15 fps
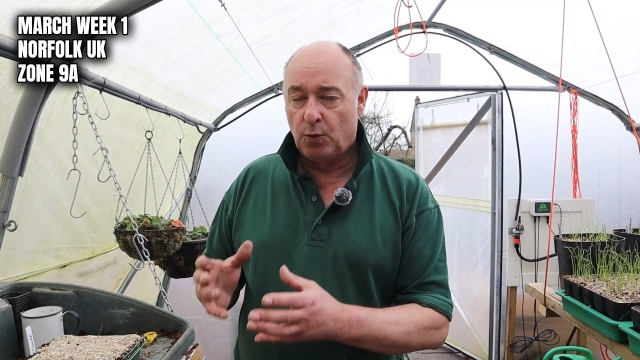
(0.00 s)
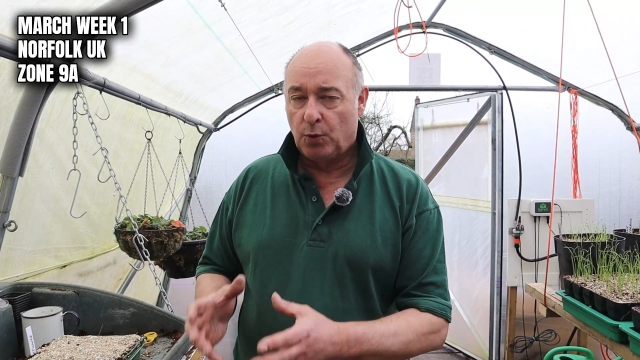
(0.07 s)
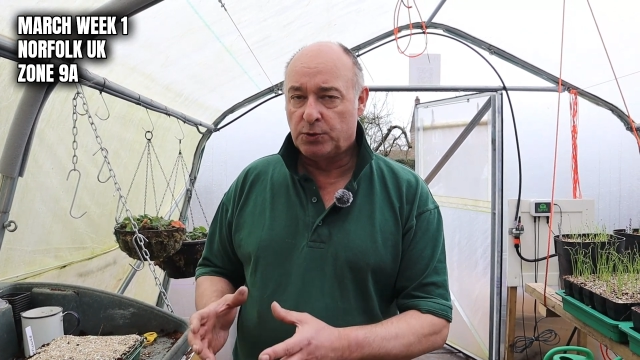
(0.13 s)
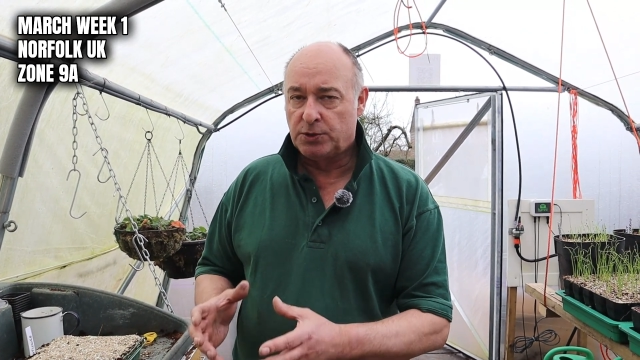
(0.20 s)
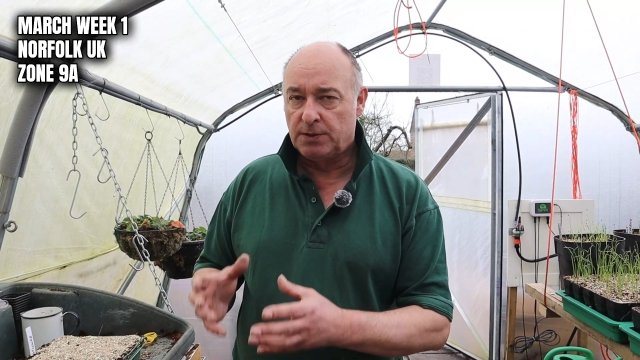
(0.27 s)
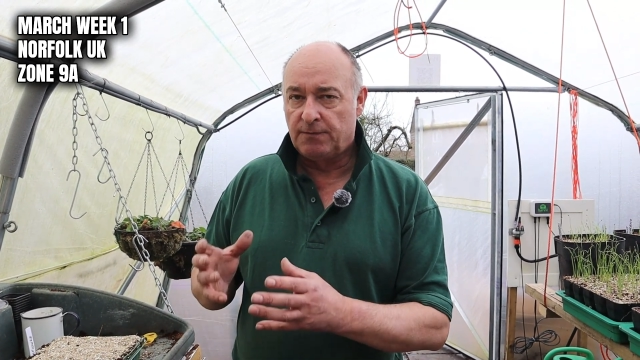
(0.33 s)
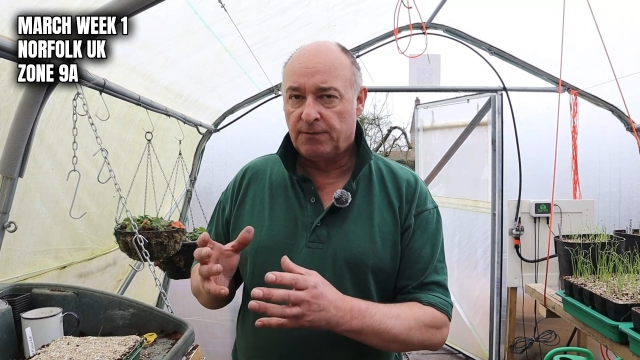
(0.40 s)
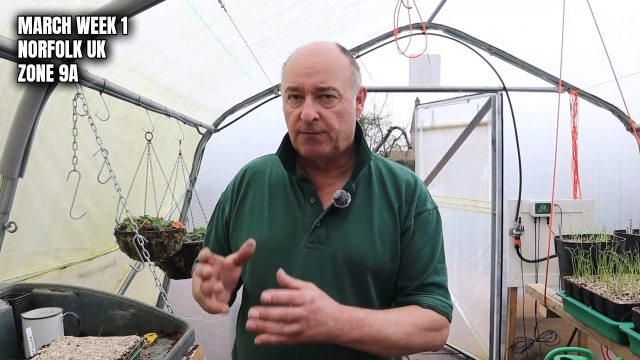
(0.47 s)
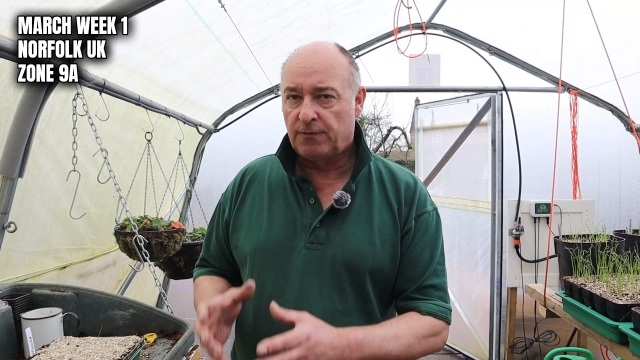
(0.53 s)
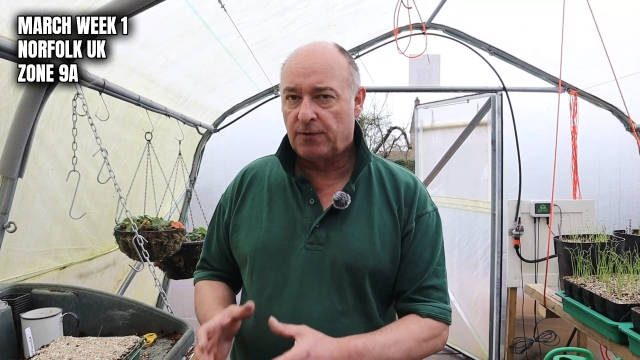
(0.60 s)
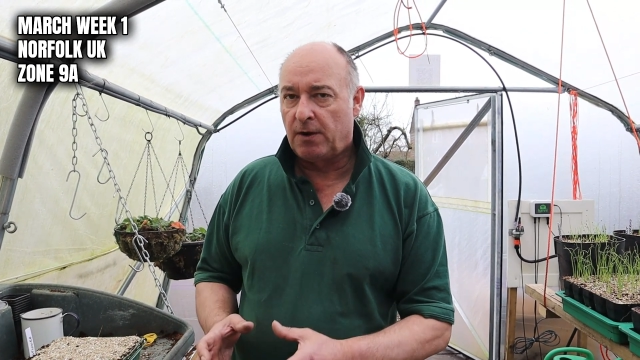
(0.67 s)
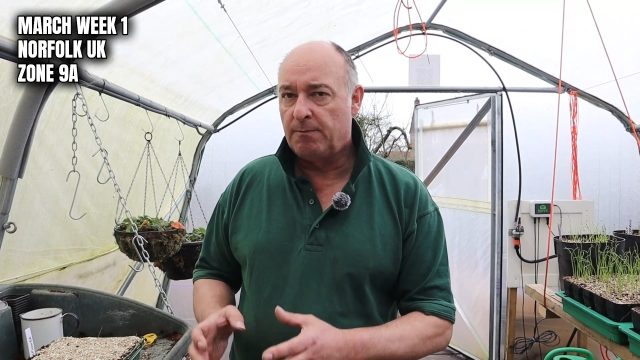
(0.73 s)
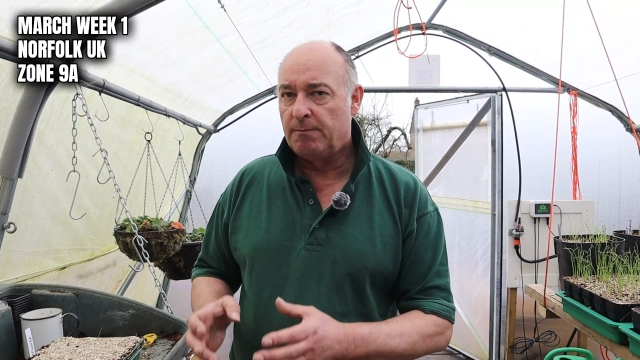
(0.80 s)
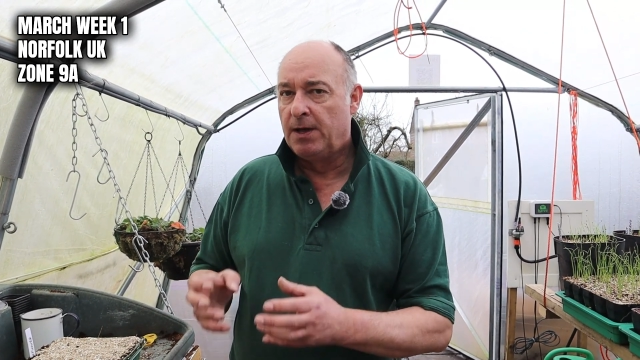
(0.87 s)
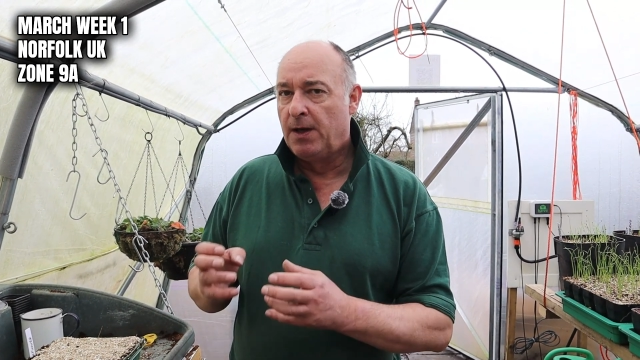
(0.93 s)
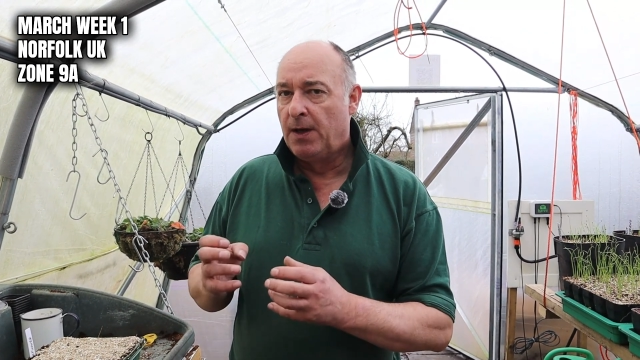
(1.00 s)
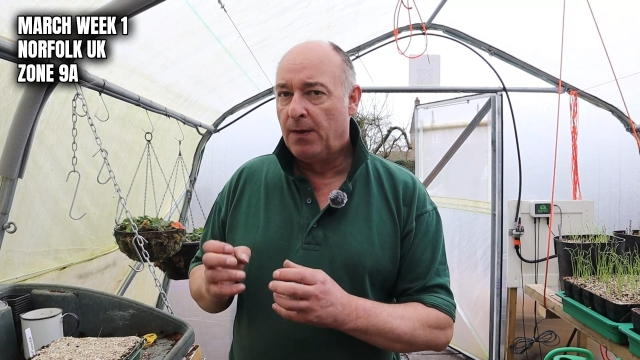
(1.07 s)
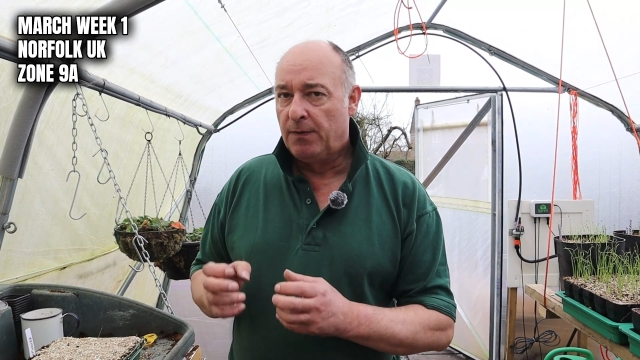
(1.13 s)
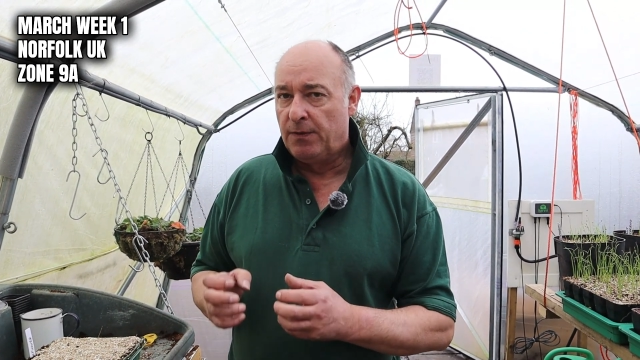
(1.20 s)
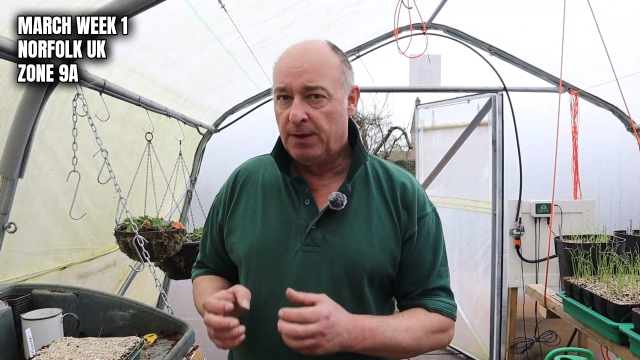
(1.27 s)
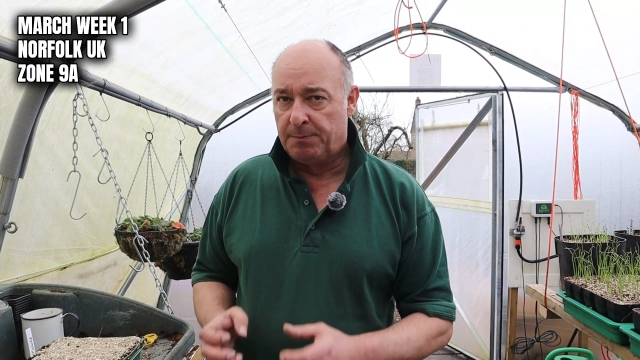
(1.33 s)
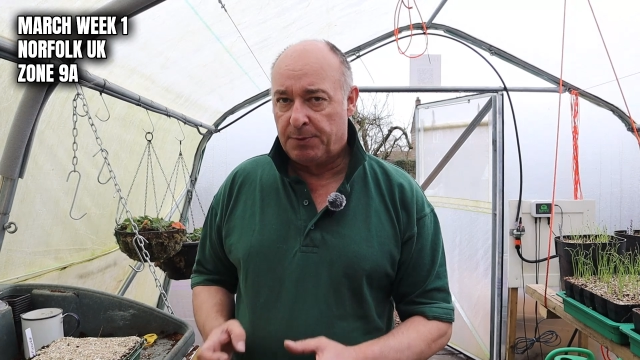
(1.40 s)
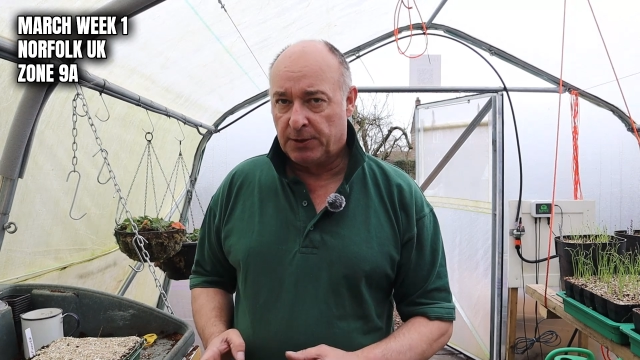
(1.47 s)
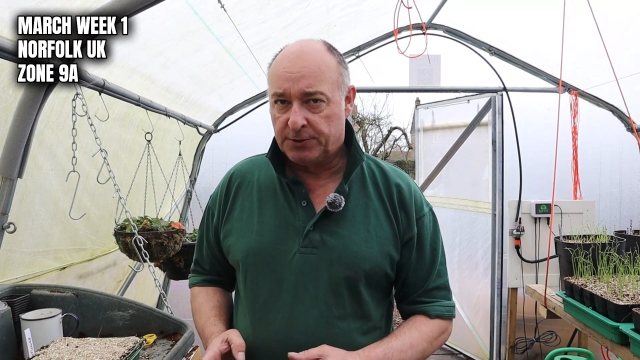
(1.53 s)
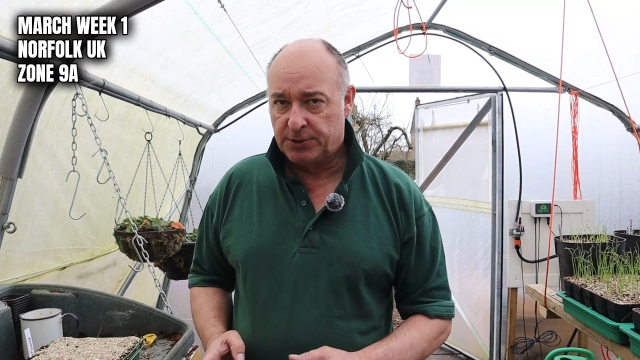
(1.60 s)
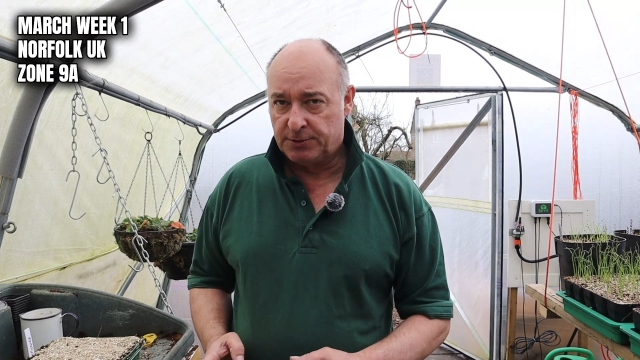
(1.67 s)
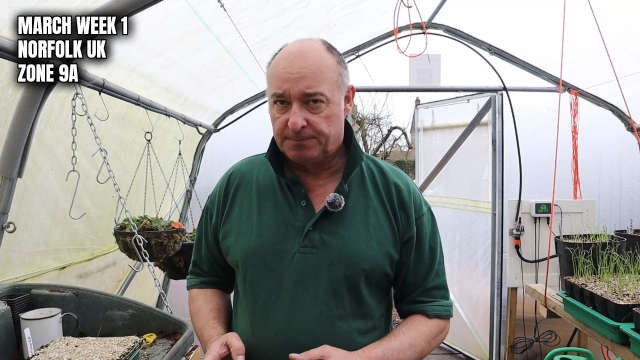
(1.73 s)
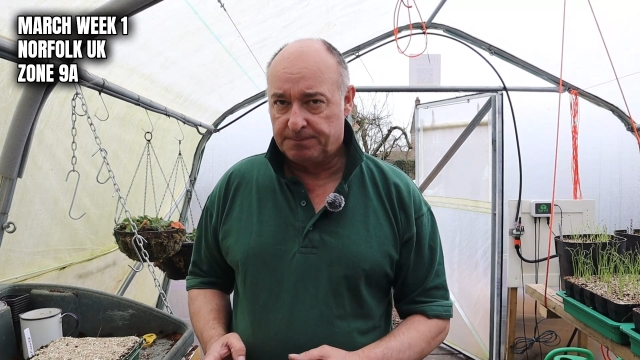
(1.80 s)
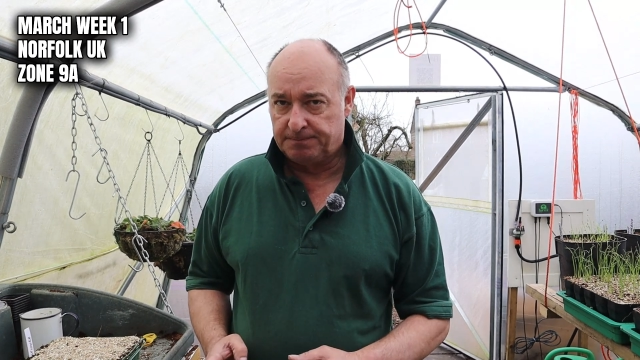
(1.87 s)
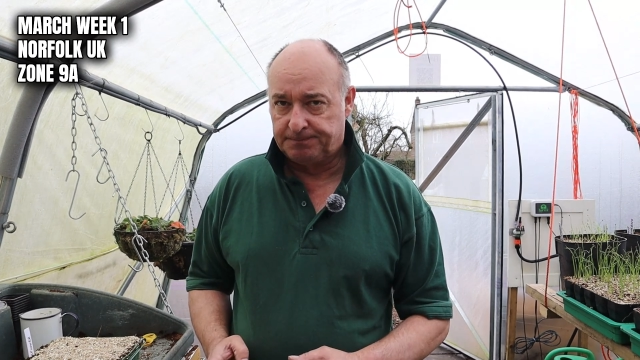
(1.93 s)
watered from the
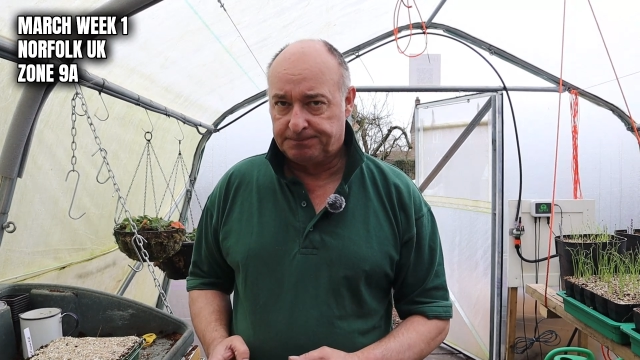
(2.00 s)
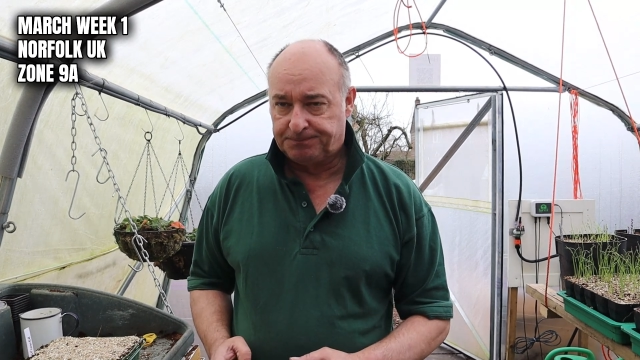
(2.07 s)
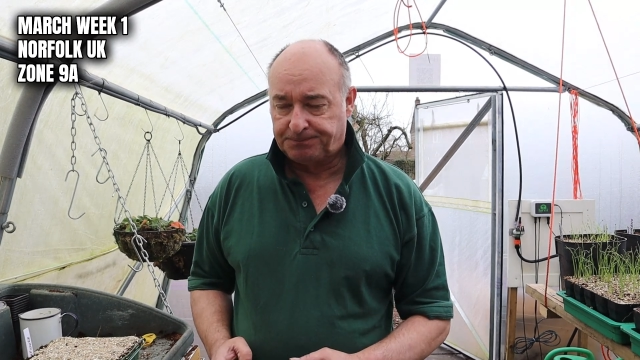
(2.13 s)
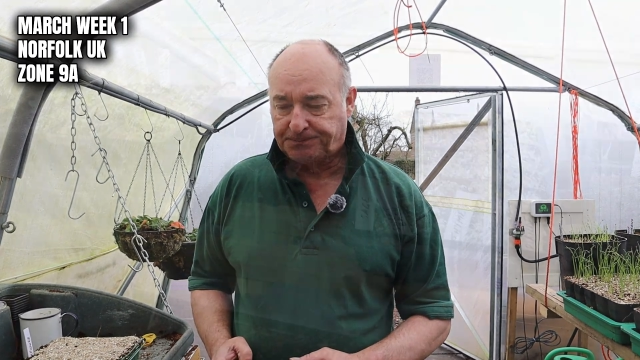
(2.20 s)
bottom.